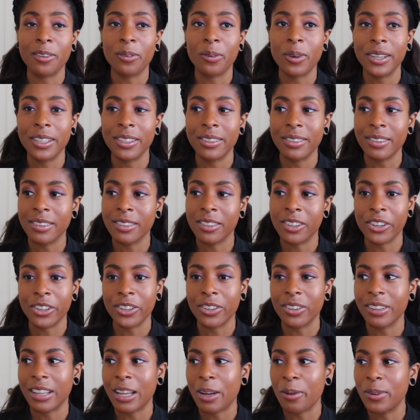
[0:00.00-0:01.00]
The one
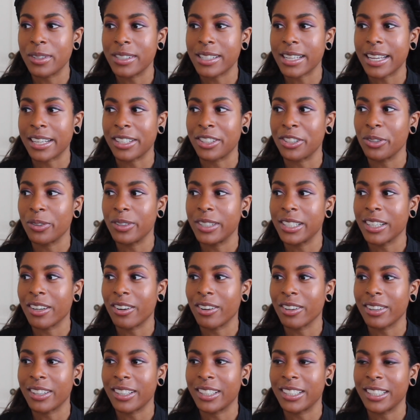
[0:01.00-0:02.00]
girl that was like doing
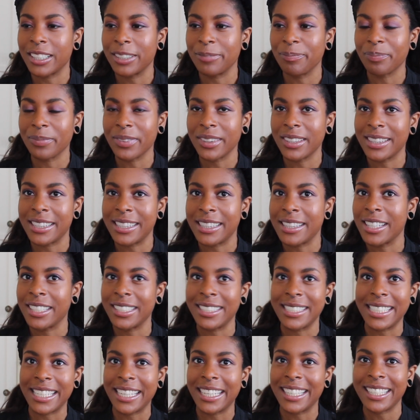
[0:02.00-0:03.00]
all
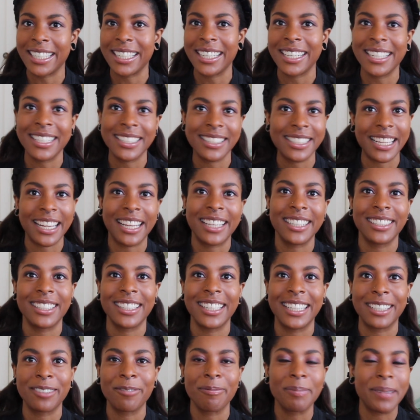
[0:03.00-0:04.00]
the deities and
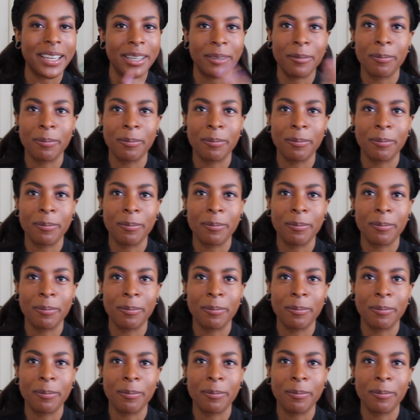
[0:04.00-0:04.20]
like